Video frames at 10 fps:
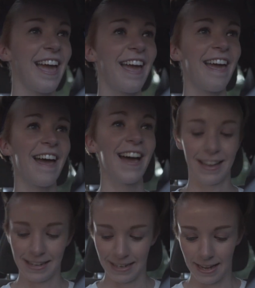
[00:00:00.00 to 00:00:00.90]

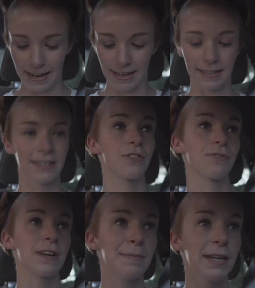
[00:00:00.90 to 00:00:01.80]
and it is
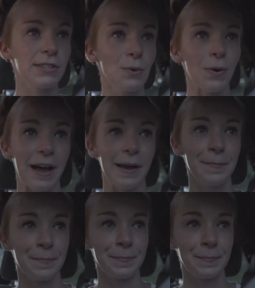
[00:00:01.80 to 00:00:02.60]
3 minutes away.